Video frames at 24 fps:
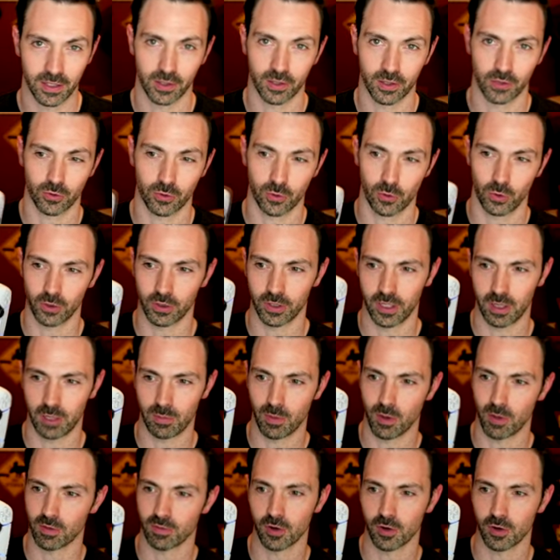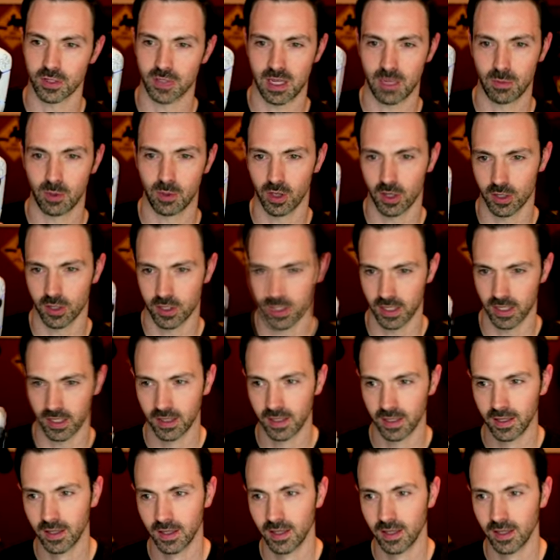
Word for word: the controller demo the first time you launch it.